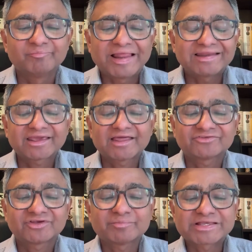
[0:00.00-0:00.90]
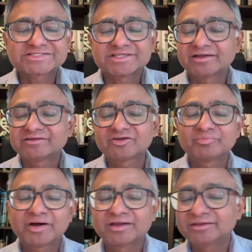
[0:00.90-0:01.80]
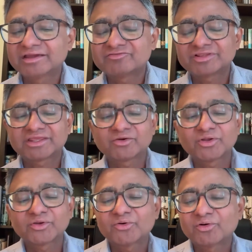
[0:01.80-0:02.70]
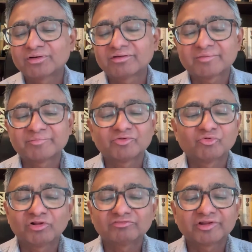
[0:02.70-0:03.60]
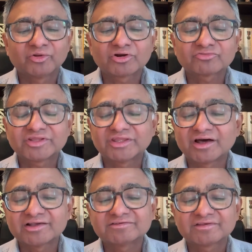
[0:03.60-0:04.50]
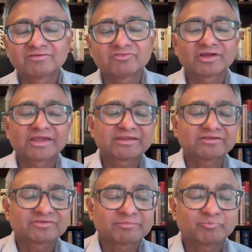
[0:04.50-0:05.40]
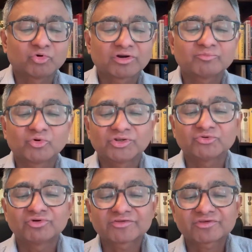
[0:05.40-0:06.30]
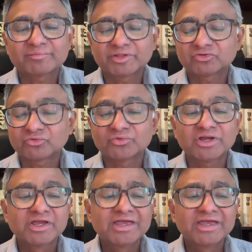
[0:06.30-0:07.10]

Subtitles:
Bladder cancer, I'm excited by everything going on. I'm involved a lot with NICE, and we are getting some more and more new drugs coming through.